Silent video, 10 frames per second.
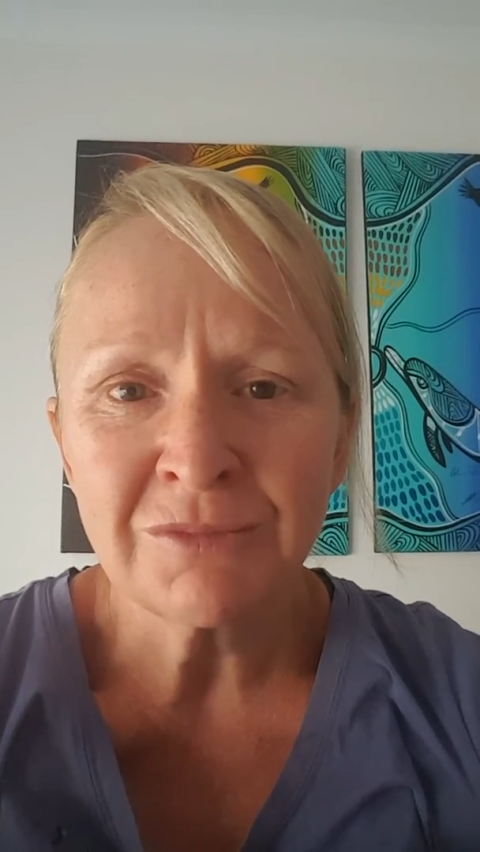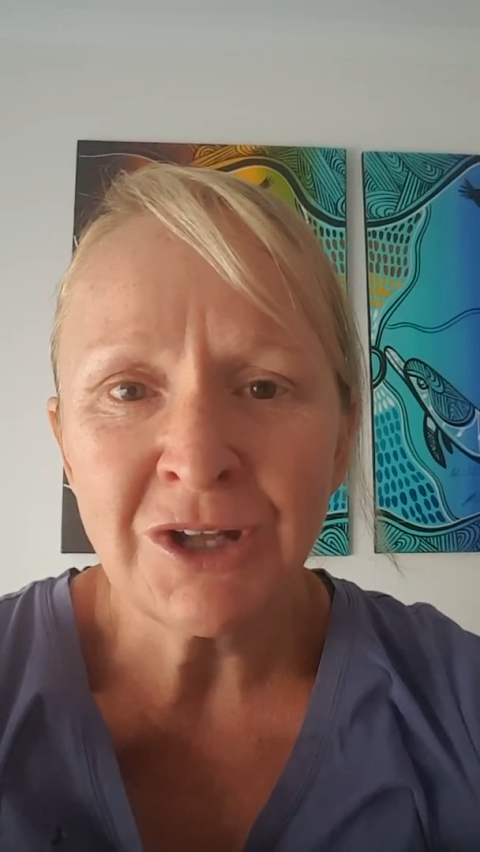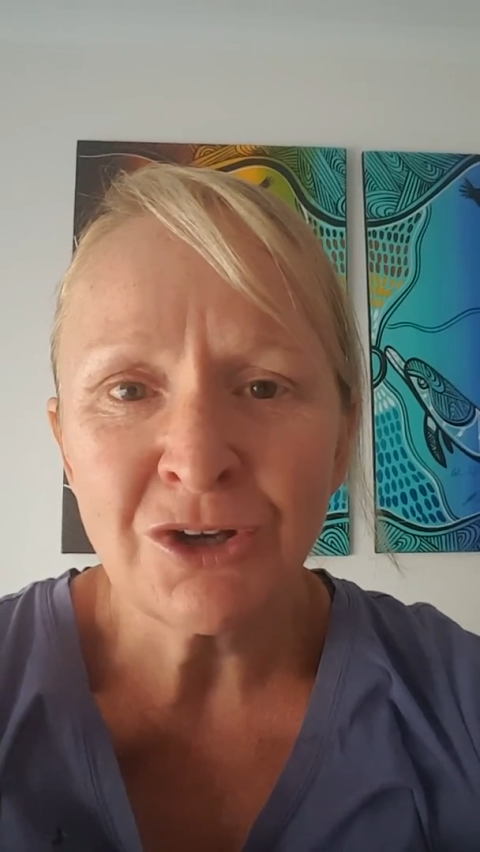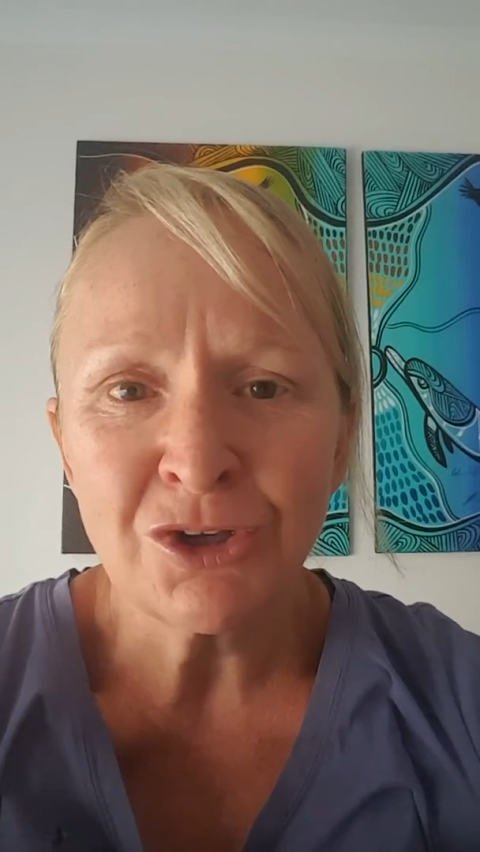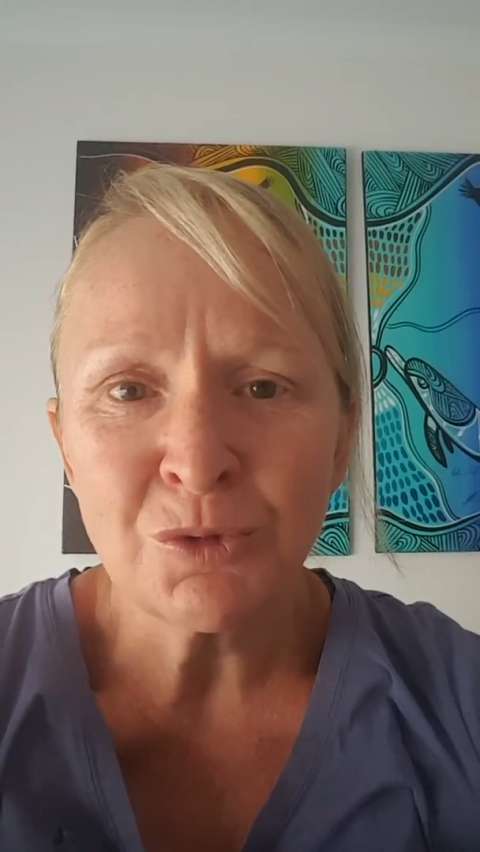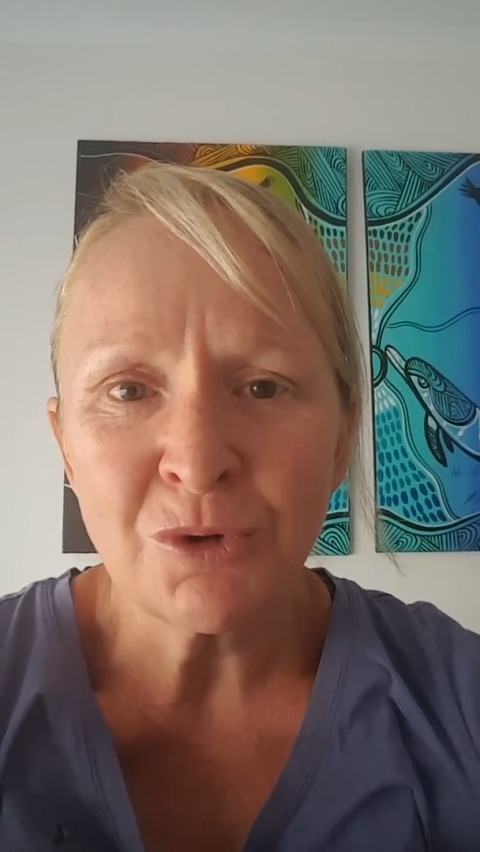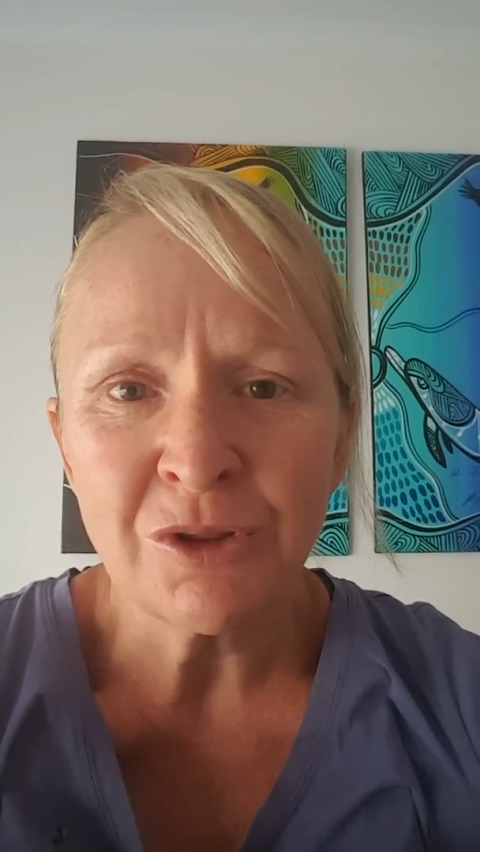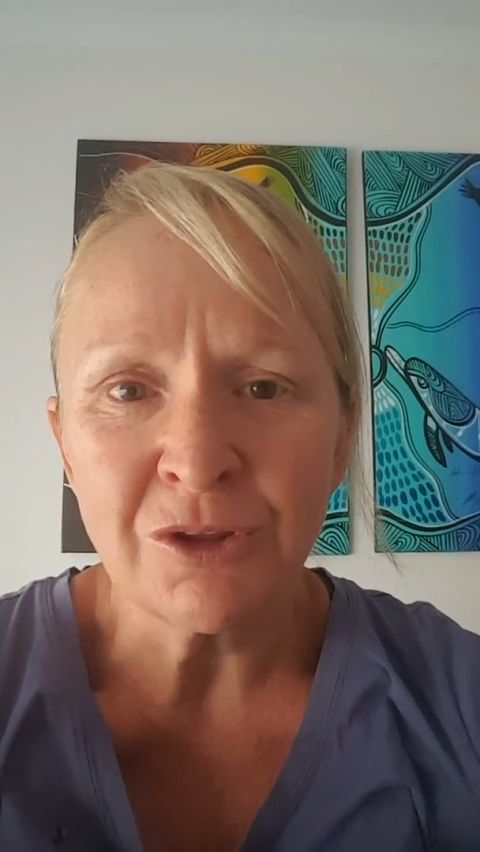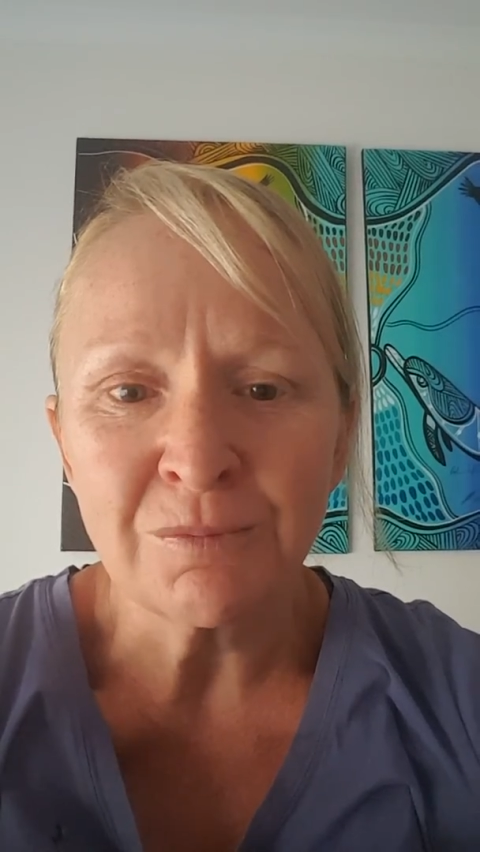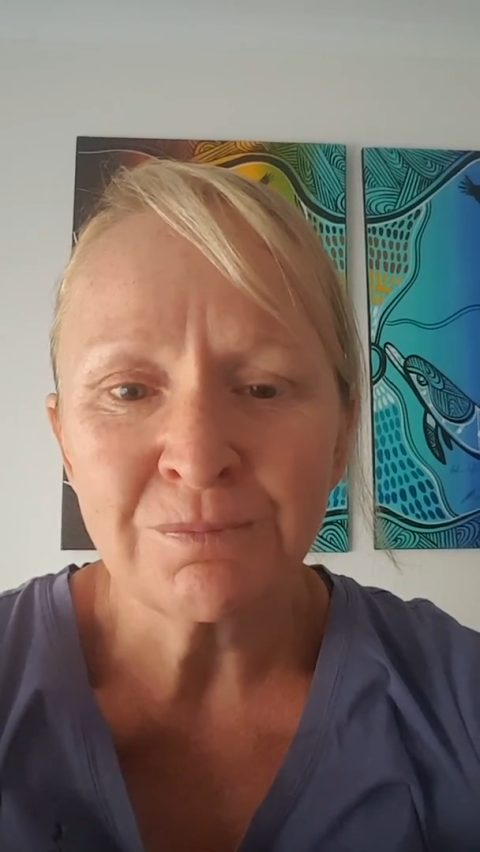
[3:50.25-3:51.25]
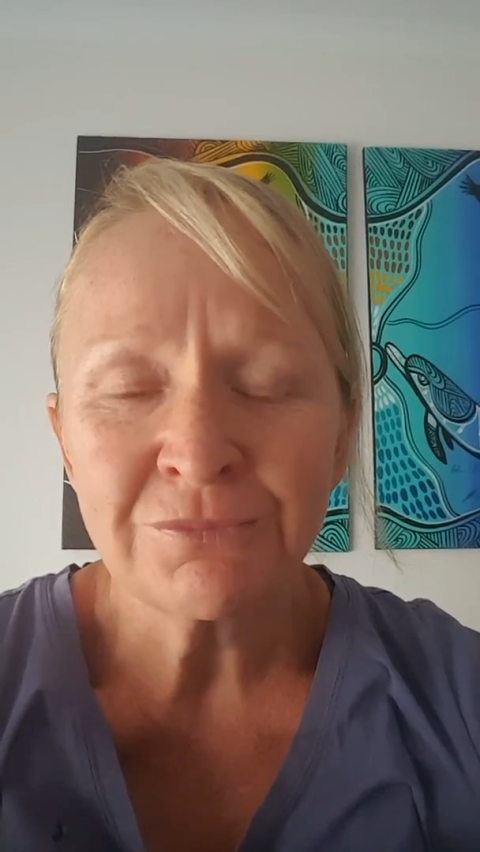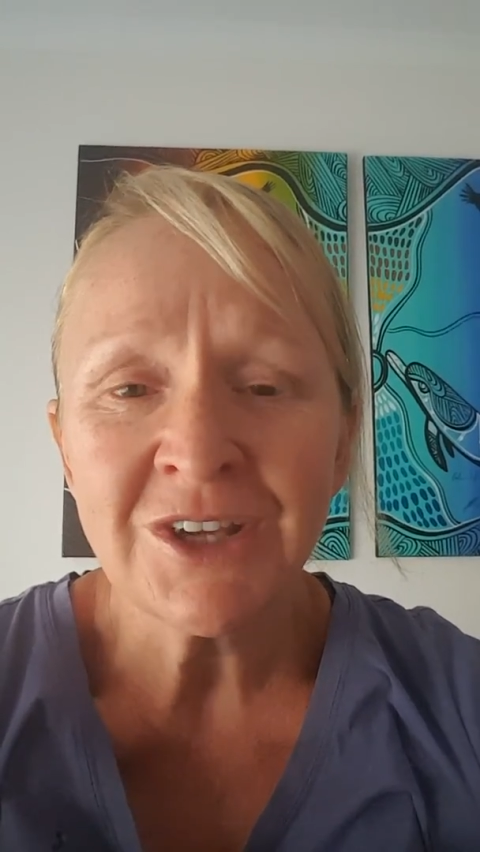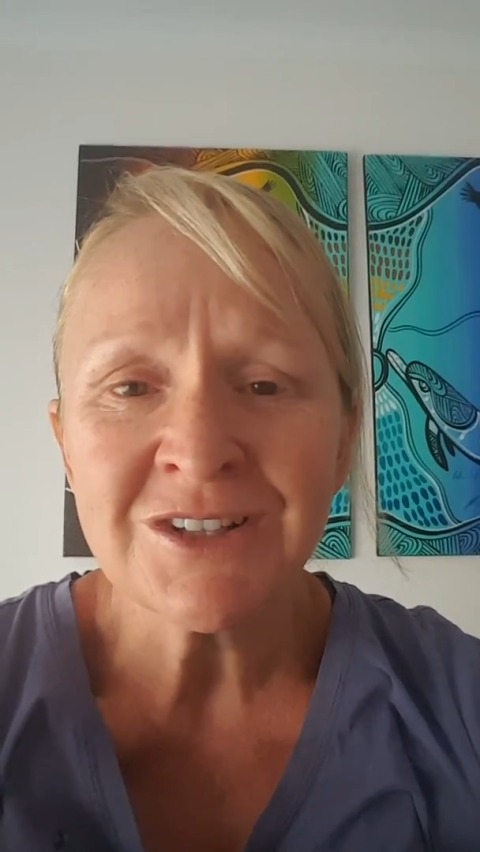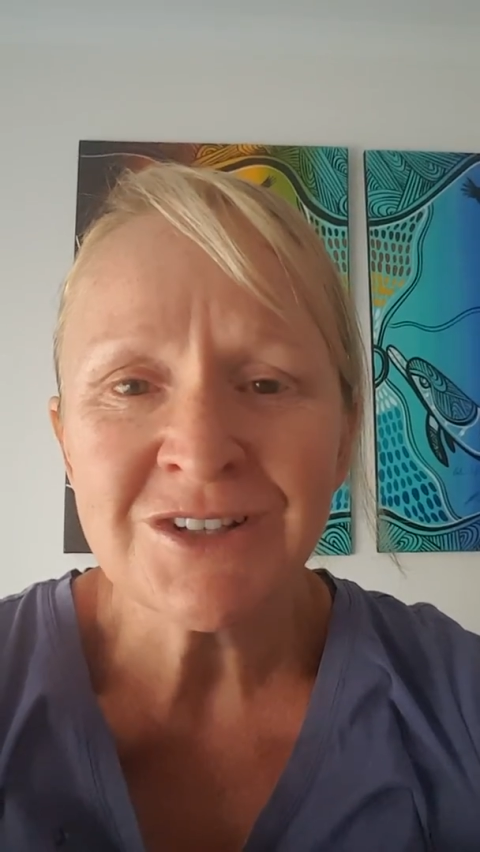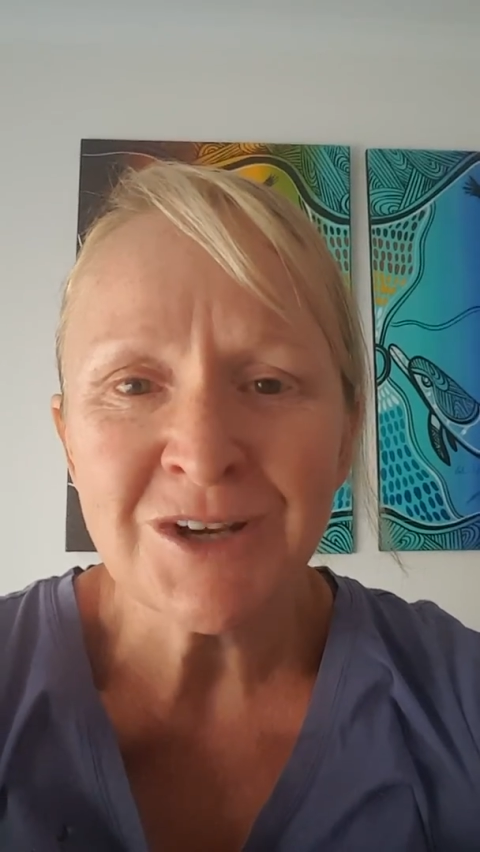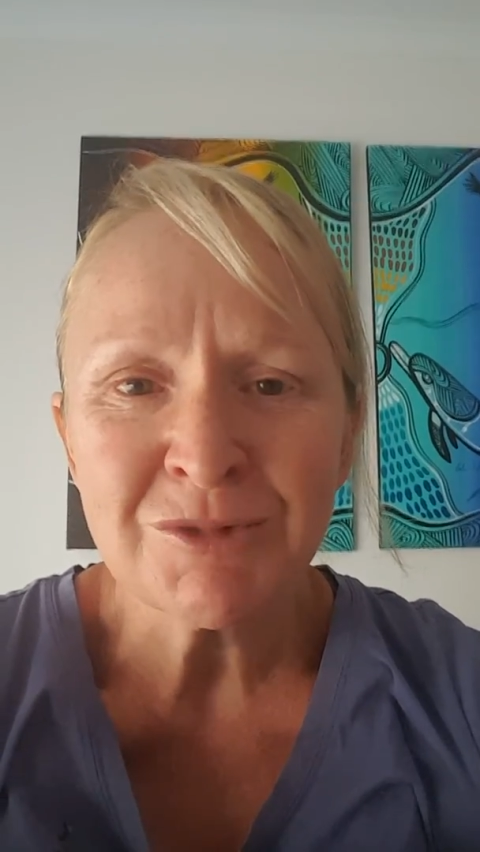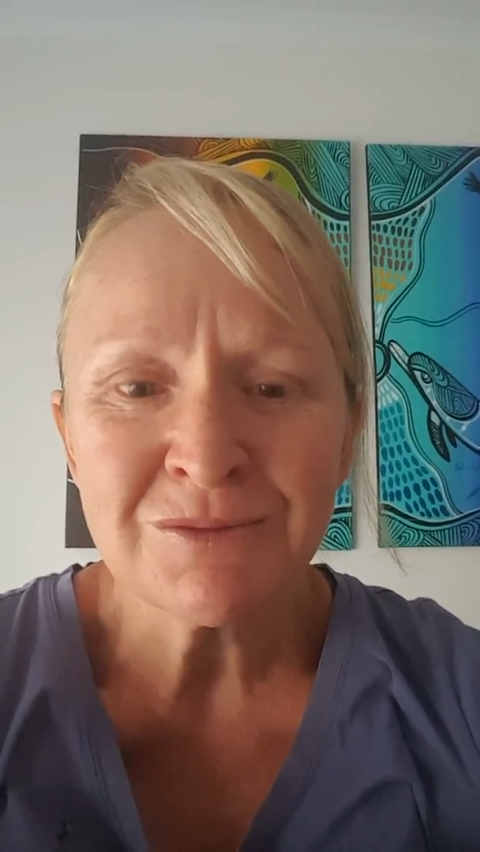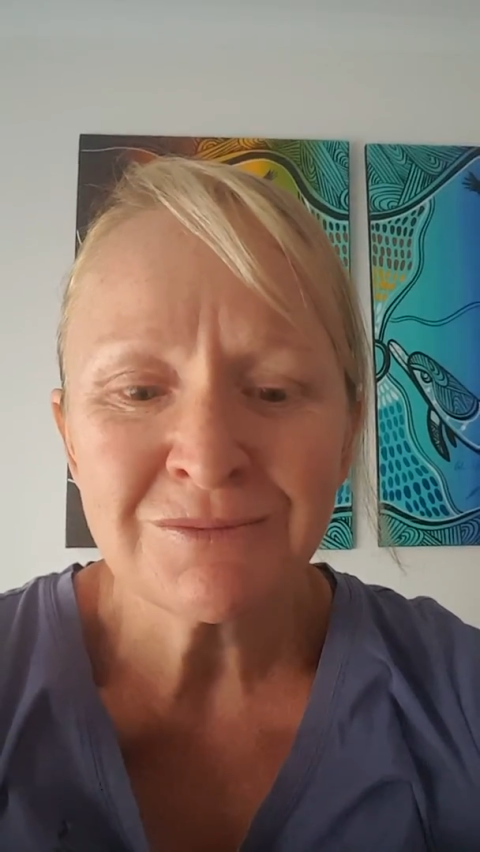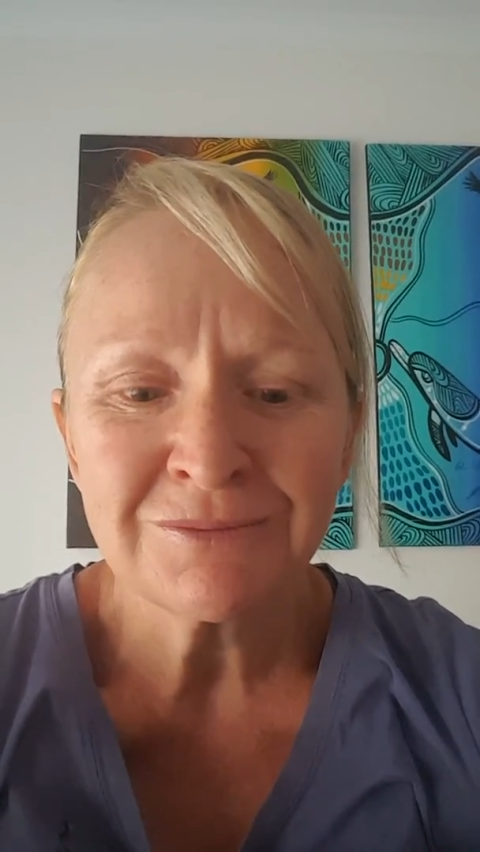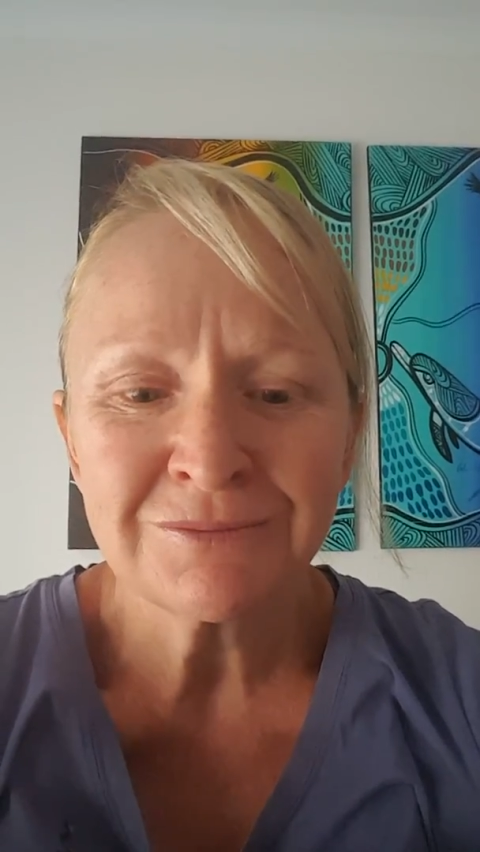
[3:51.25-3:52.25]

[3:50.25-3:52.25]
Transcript: and know you're worth it. Thanks, Simon.